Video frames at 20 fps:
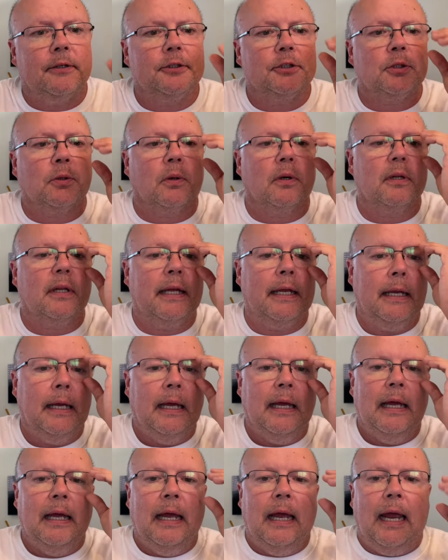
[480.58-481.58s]
shortly.
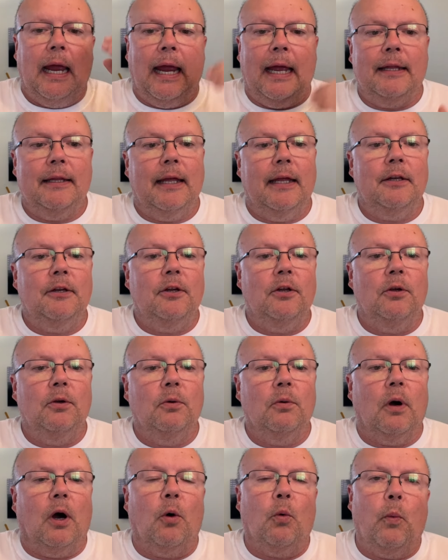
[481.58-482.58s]
And then
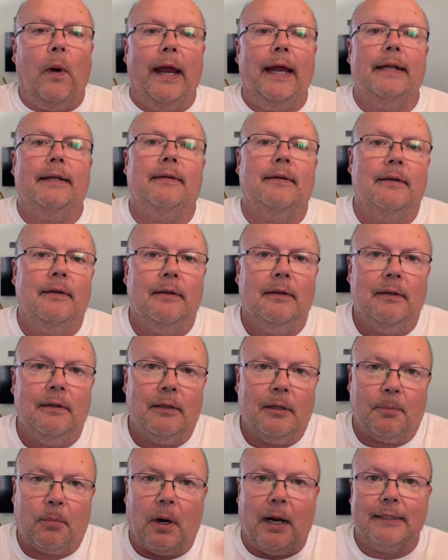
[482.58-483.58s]
you await
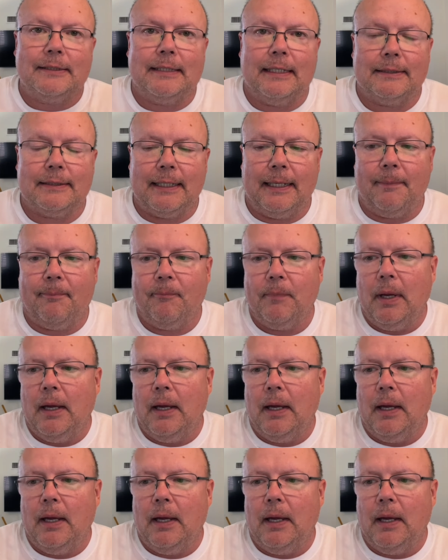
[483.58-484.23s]
the processing.